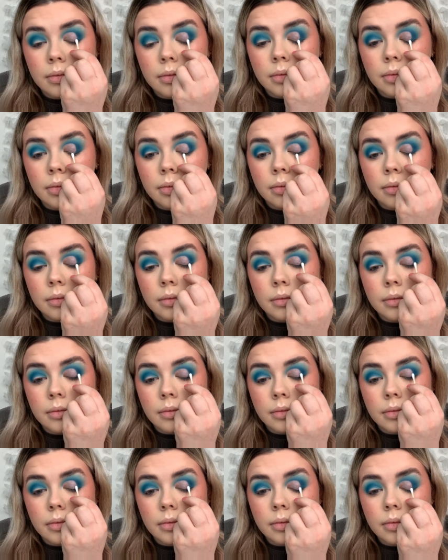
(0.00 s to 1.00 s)
and
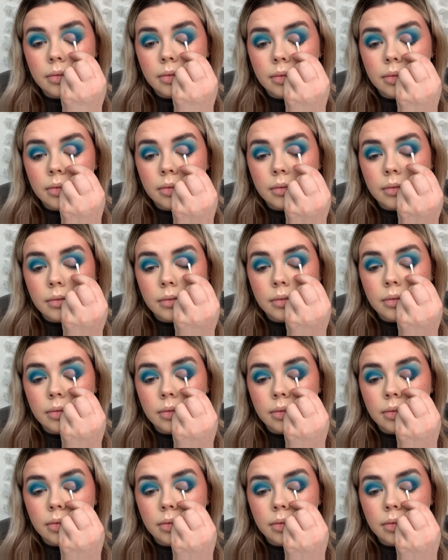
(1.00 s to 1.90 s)
remove the product.